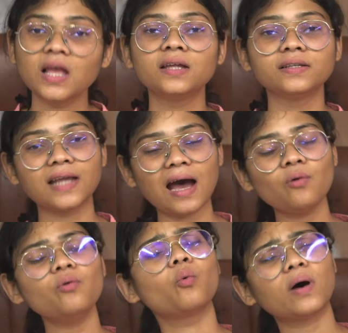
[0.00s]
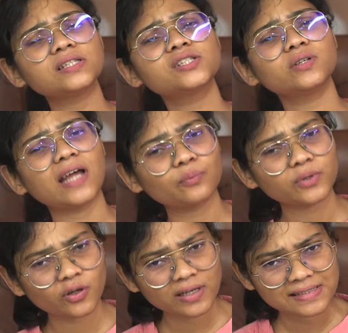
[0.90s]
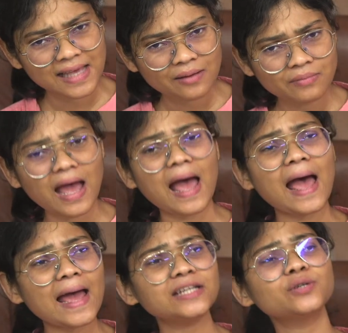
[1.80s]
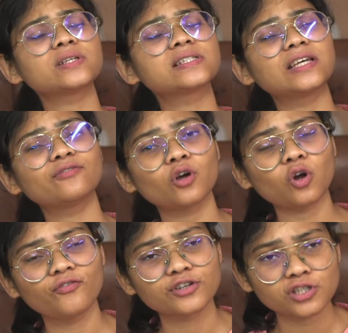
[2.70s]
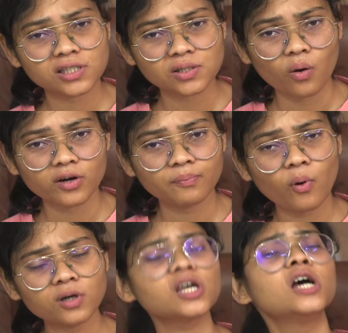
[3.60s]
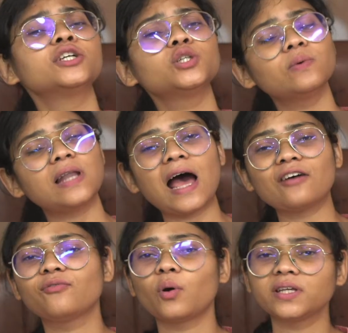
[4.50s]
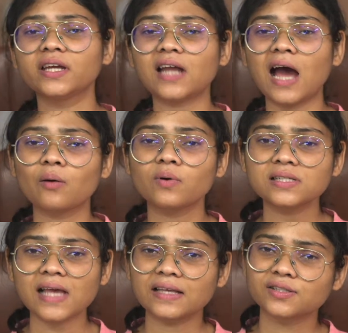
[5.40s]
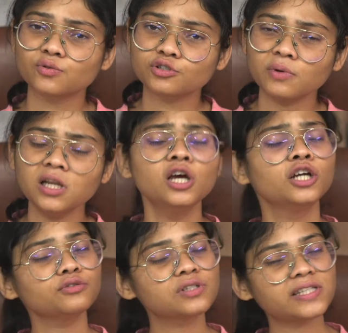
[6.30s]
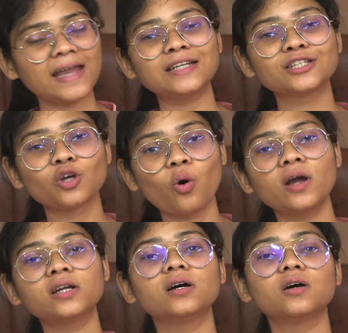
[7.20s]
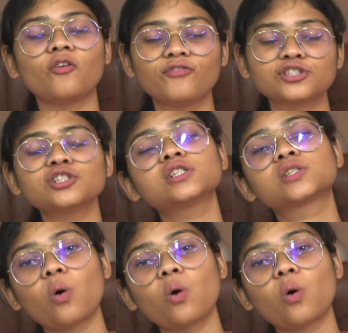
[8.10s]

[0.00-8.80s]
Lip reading: Now, once you're done with your exam and you receive your official score report, you will have 48 hours as usual to send your official score